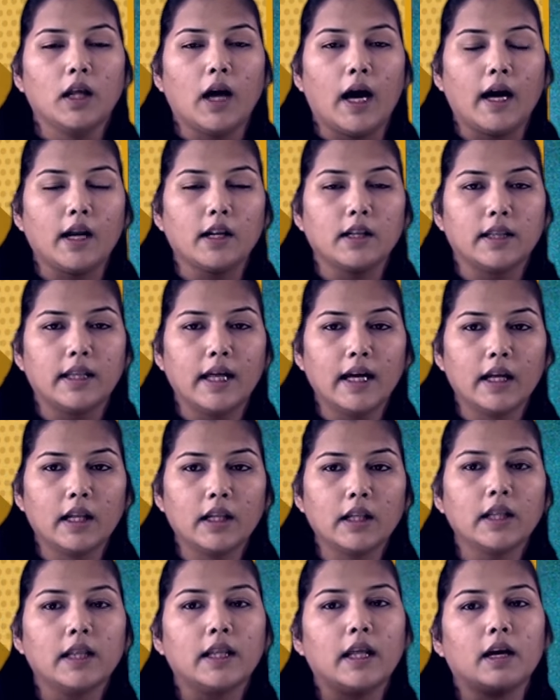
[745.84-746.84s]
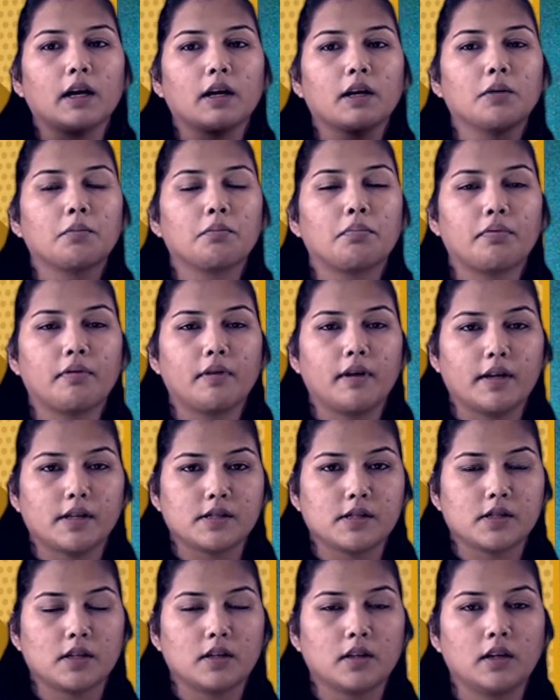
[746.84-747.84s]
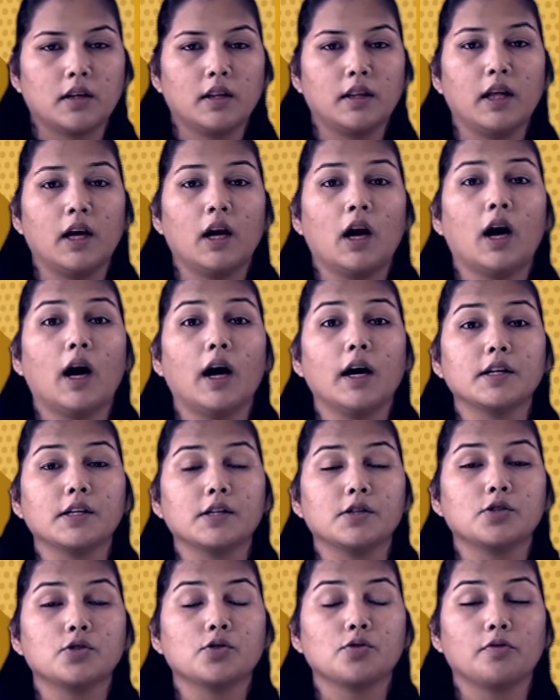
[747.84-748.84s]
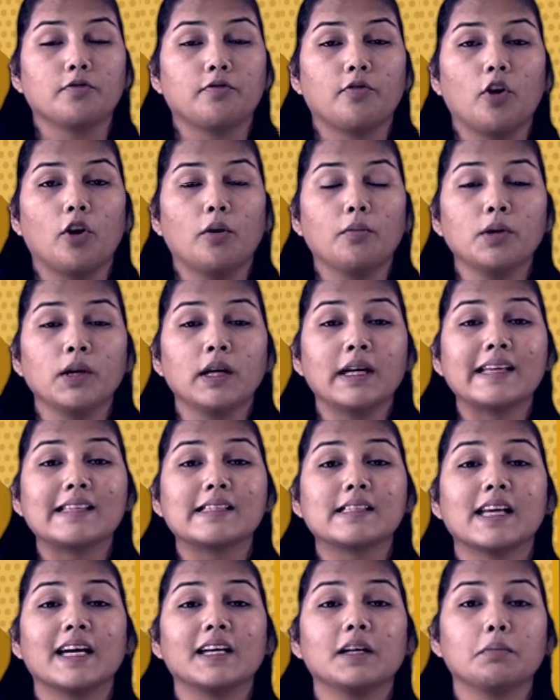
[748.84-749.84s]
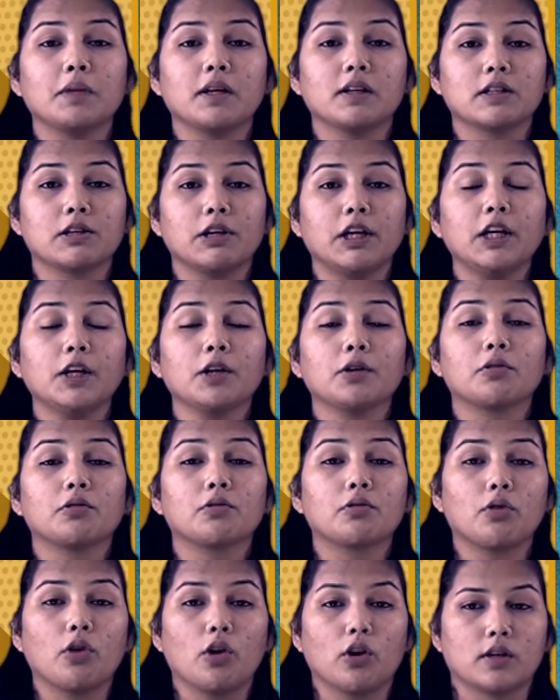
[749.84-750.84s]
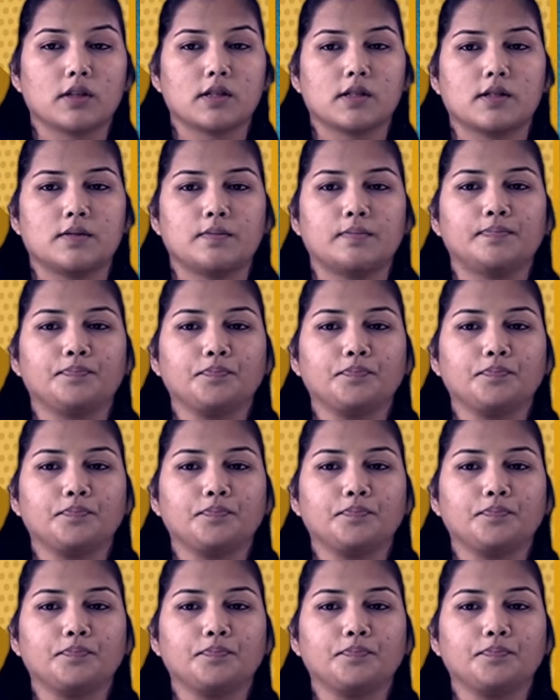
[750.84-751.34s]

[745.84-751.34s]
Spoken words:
and then they are compressed, they are hardened to form sedimentary rocks.